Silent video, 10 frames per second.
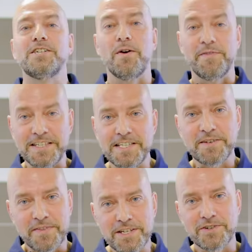So if this is
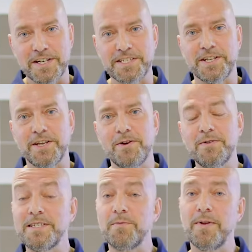of interest to you,
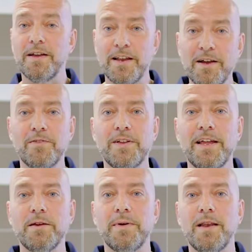simply click on the
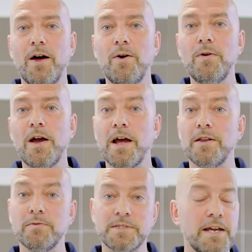link below
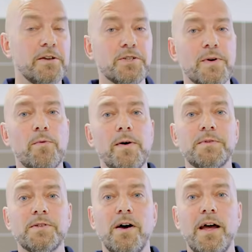and it will take you to our
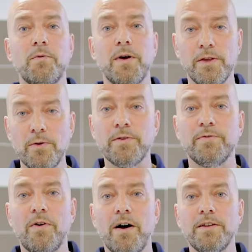website where you can
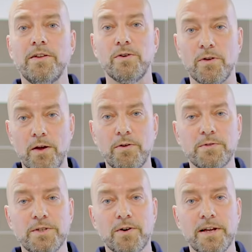find your local
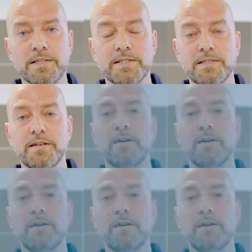stockists.